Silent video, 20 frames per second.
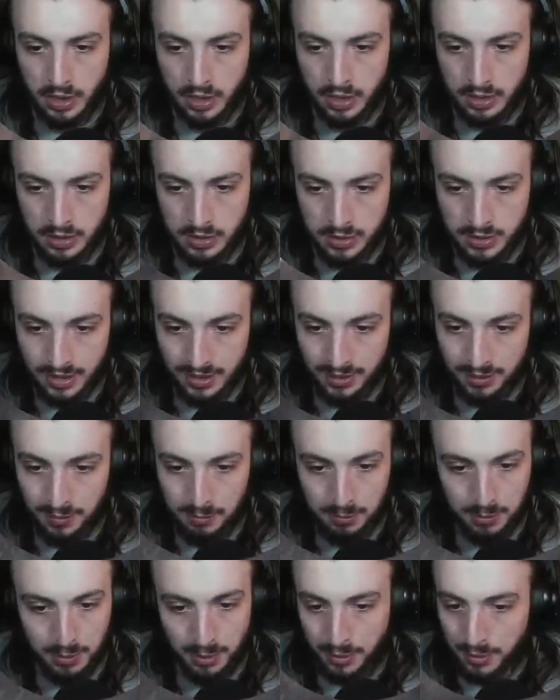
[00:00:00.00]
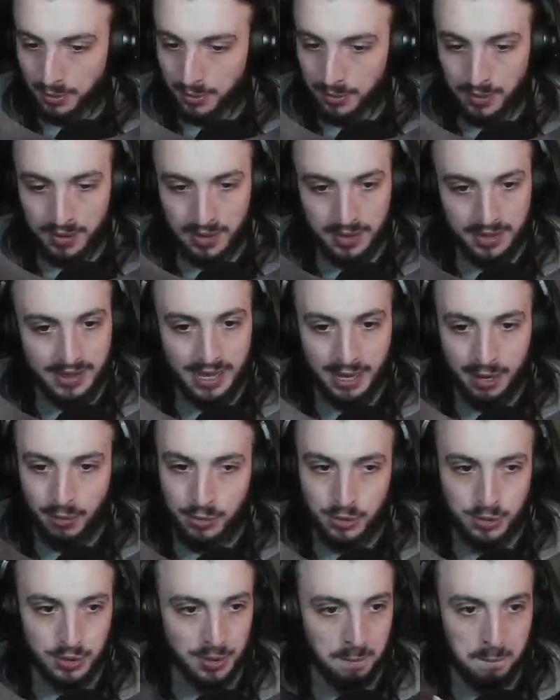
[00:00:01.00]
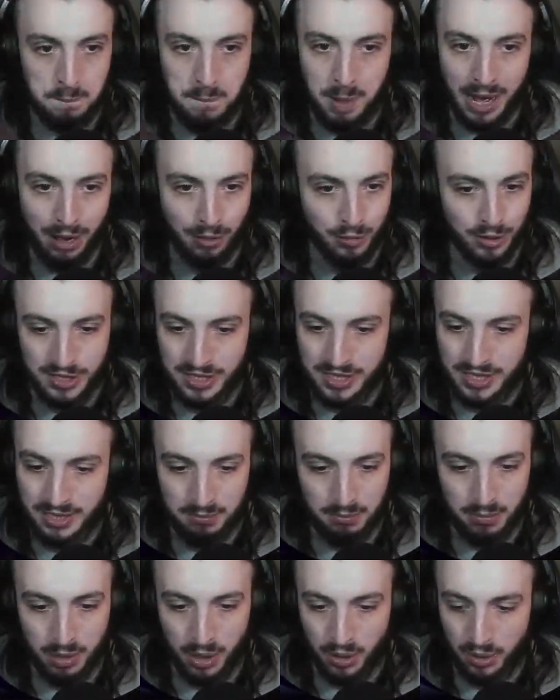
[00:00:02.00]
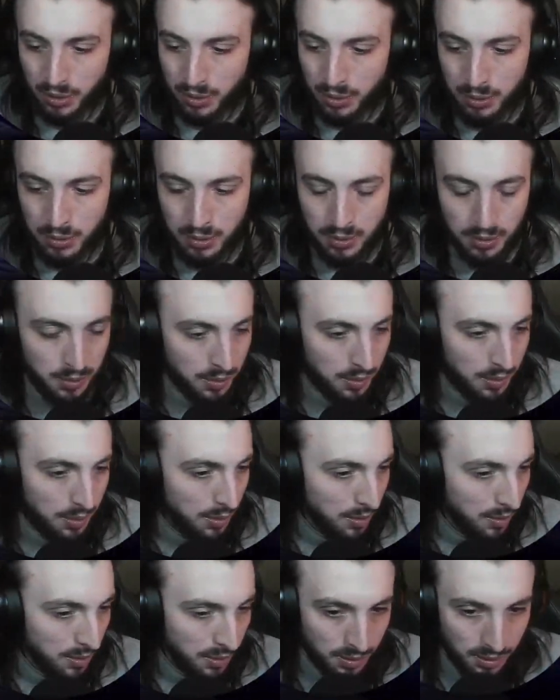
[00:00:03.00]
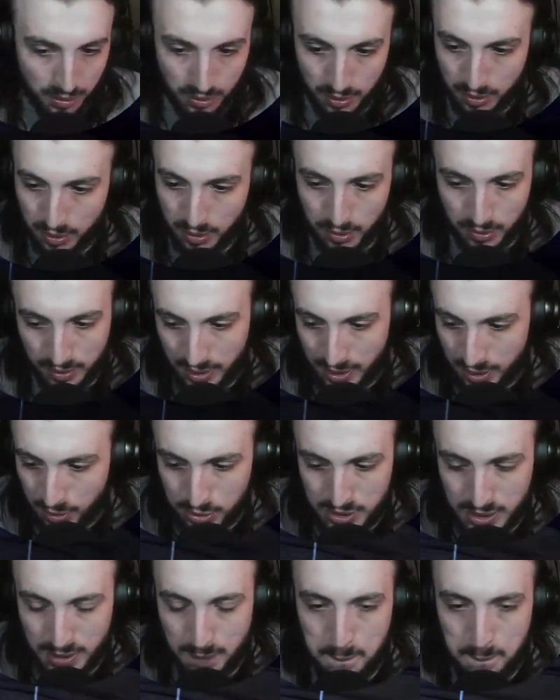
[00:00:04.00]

ass down, bro. That was embarrassing, bro. That was